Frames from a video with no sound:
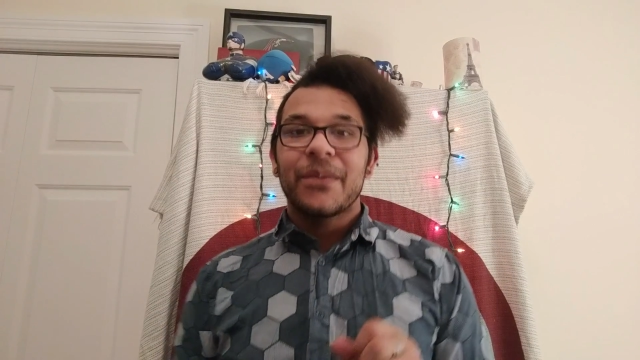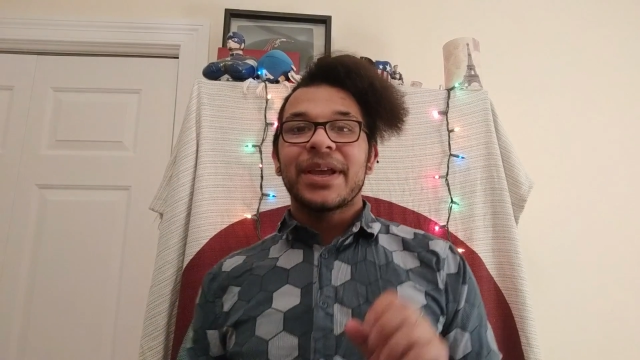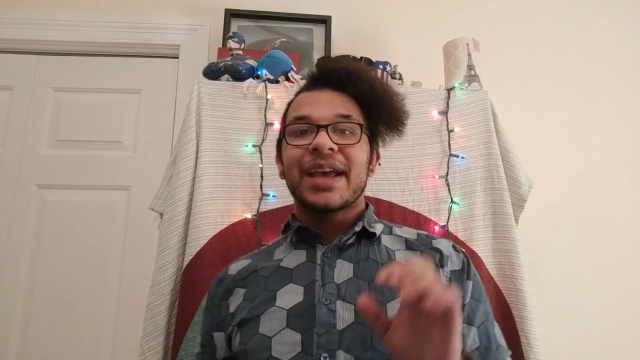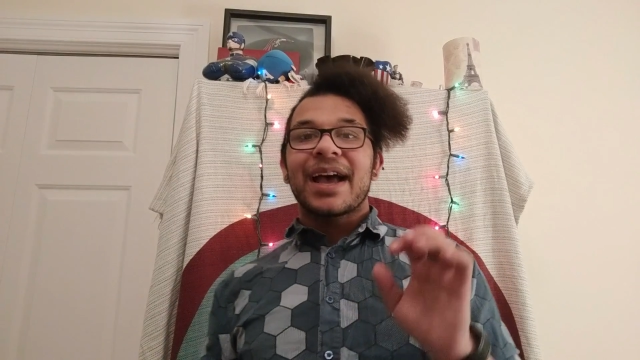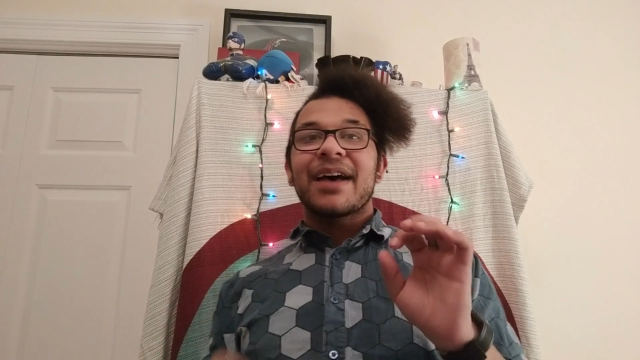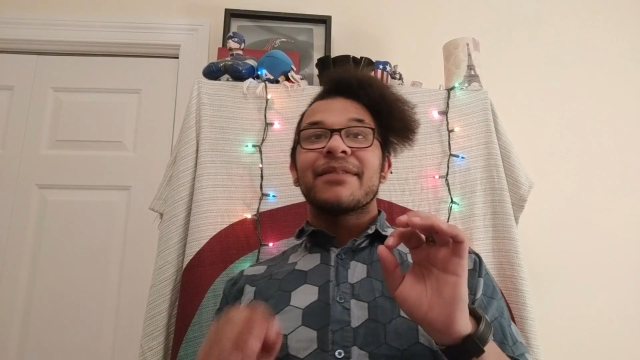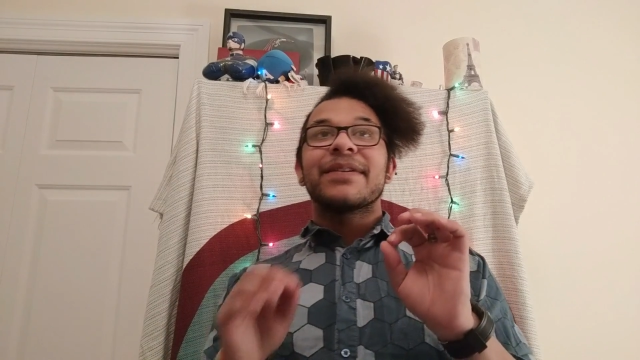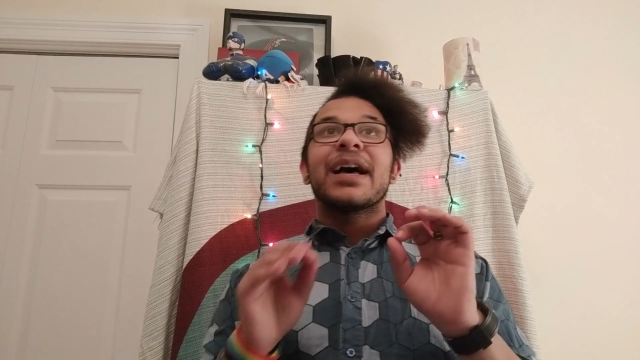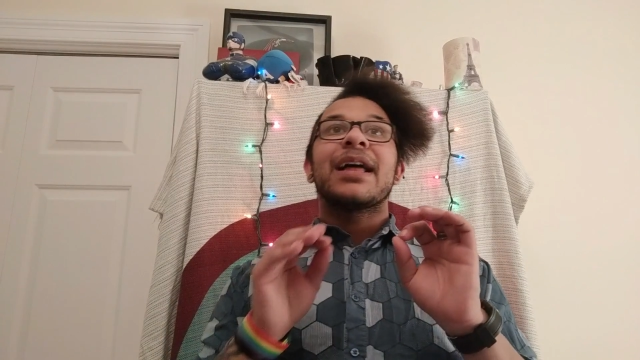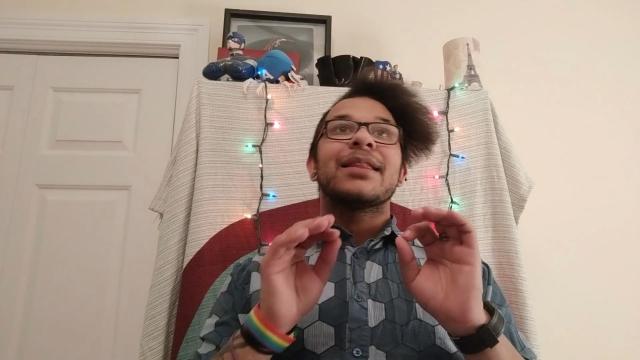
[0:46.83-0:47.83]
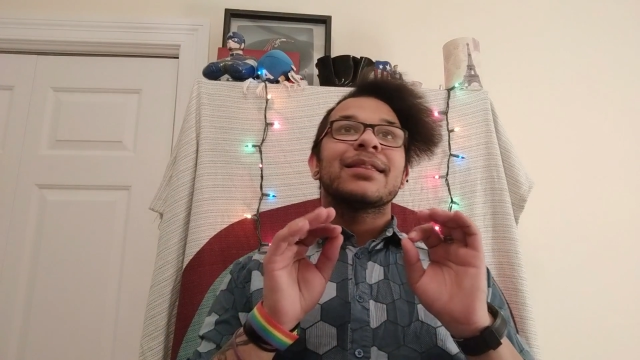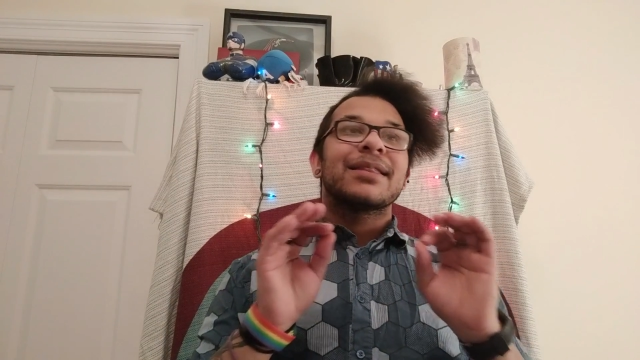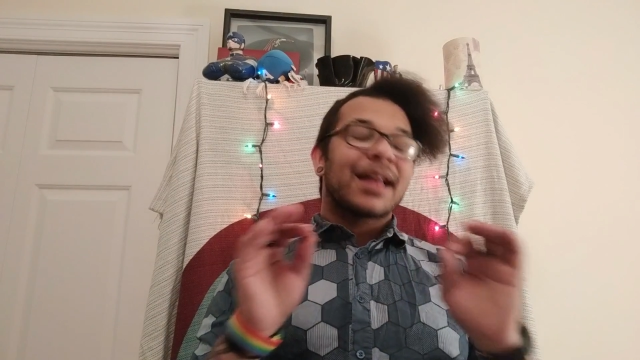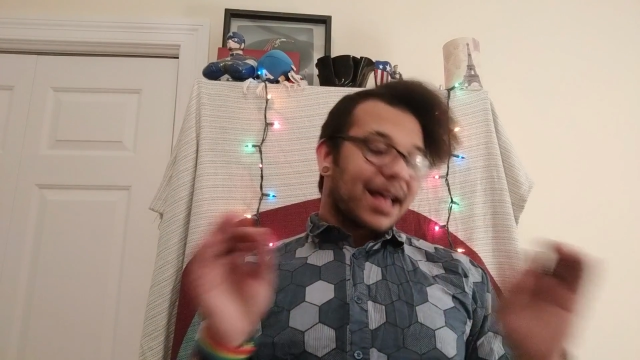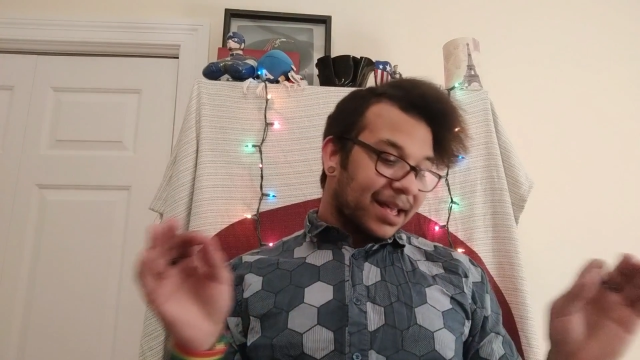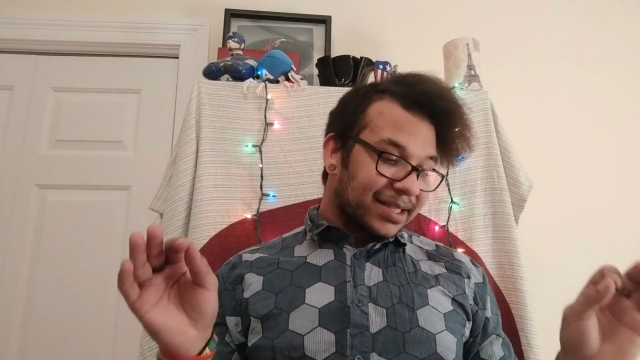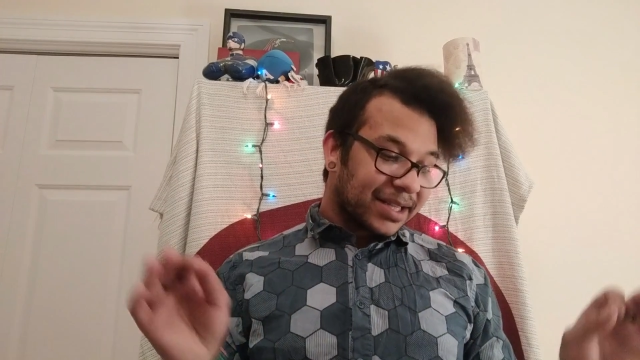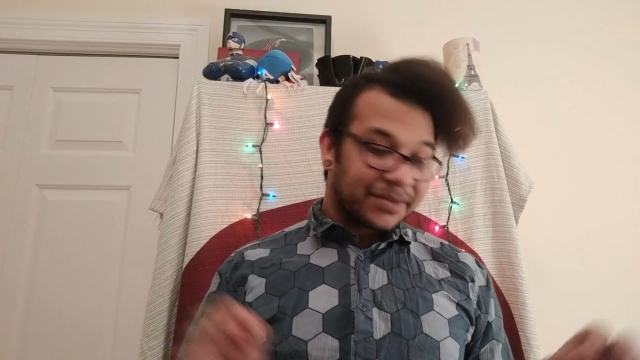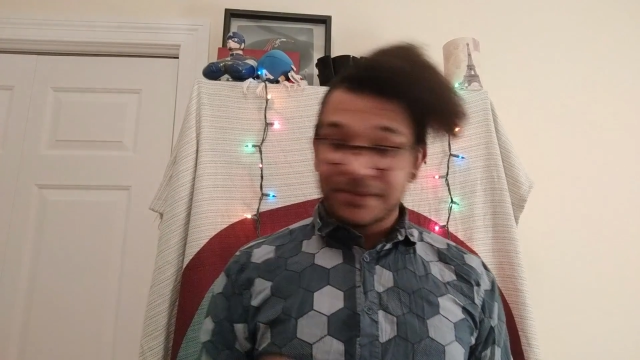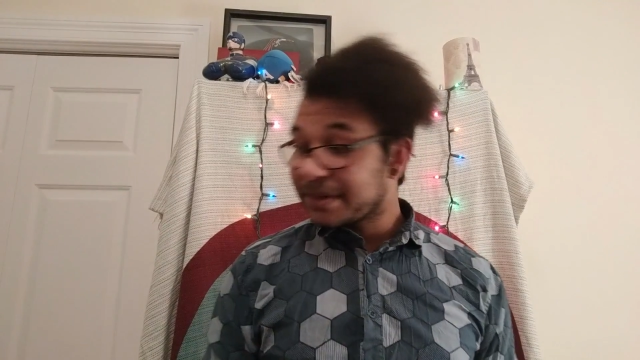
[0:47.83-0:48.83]
We have a
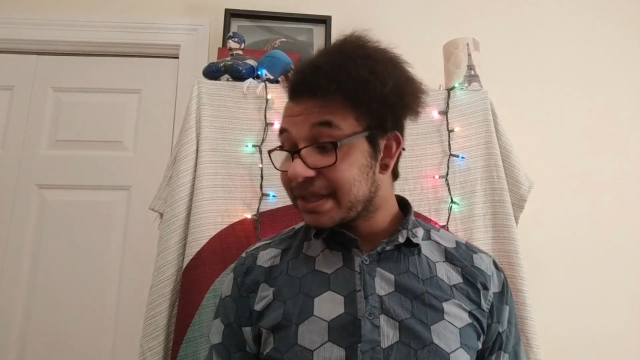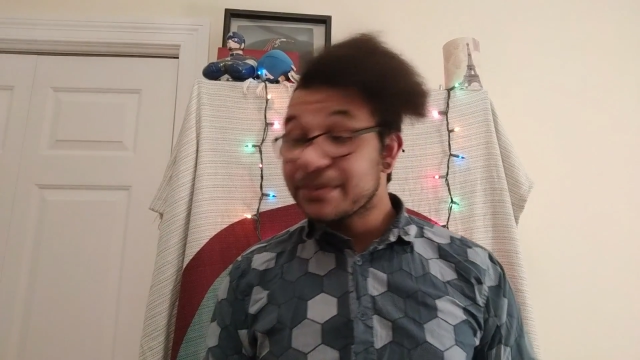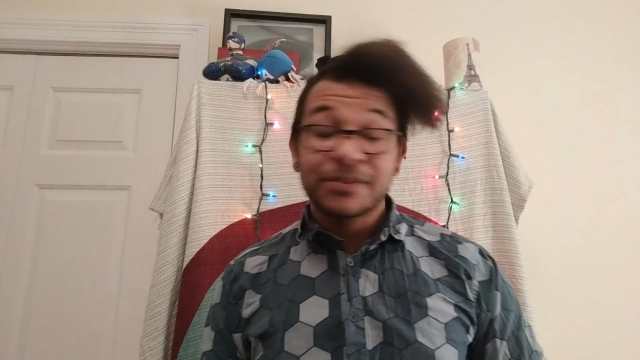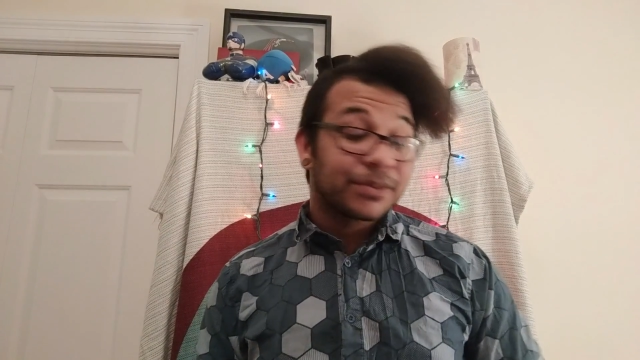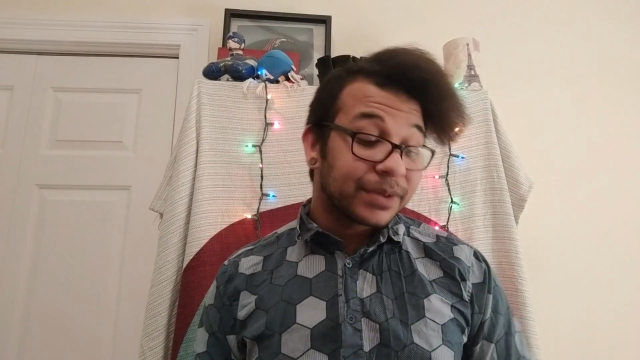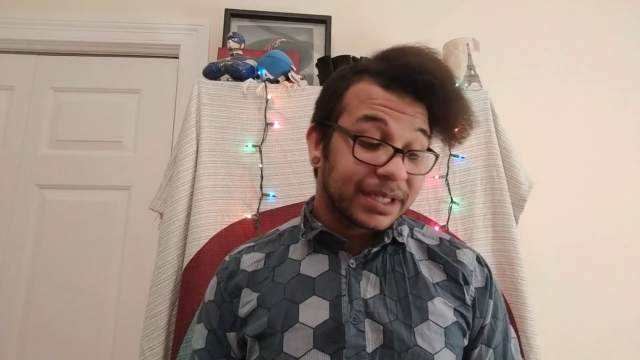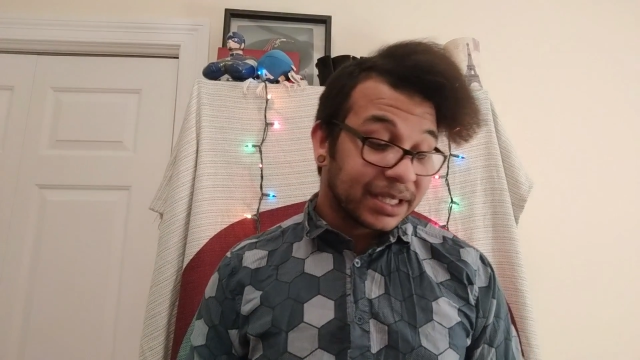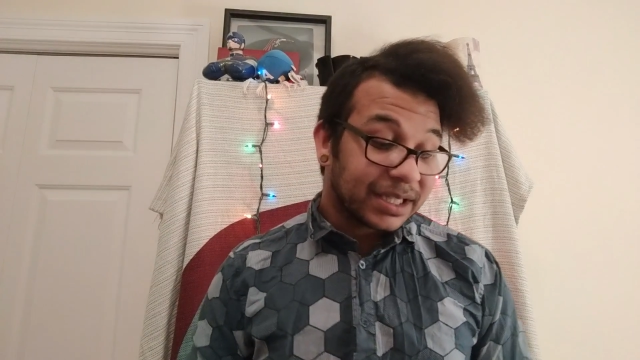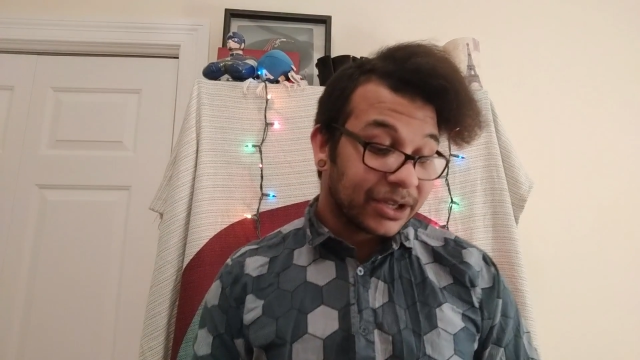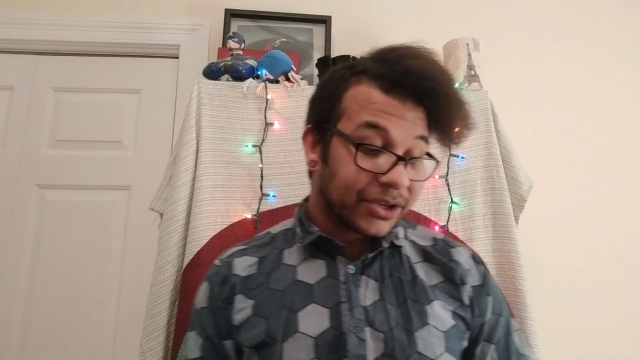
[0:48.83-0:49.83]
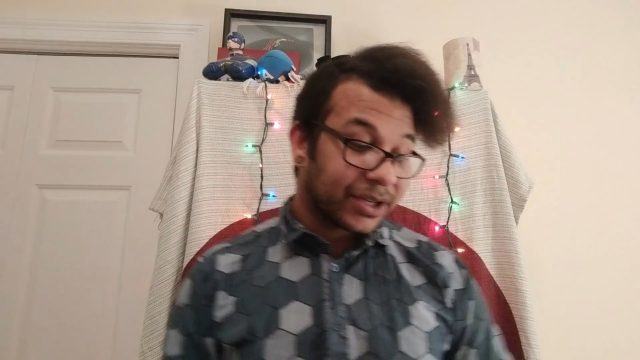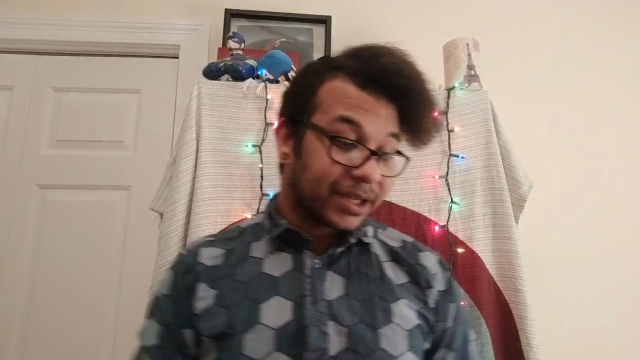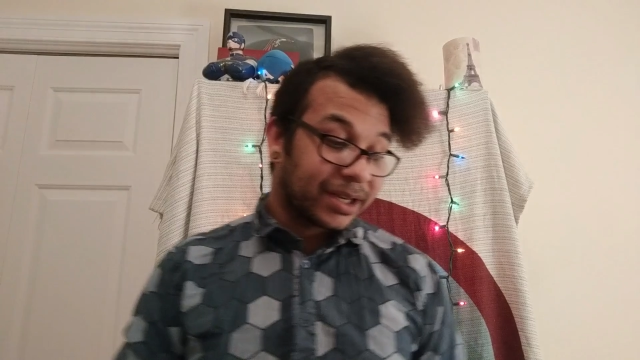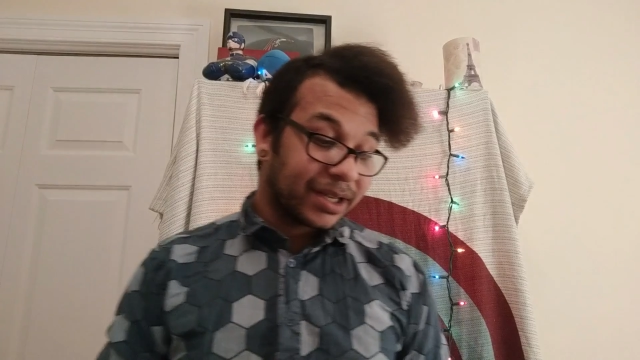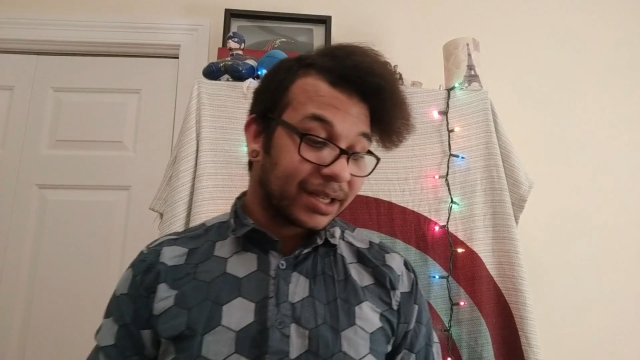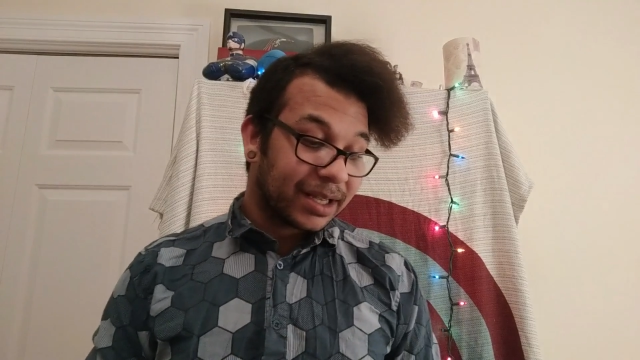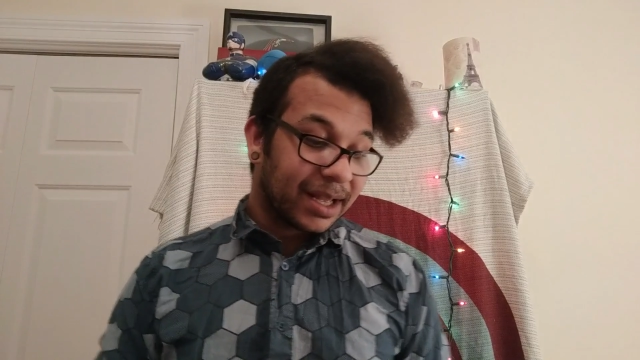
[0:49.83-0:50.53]
lot of really good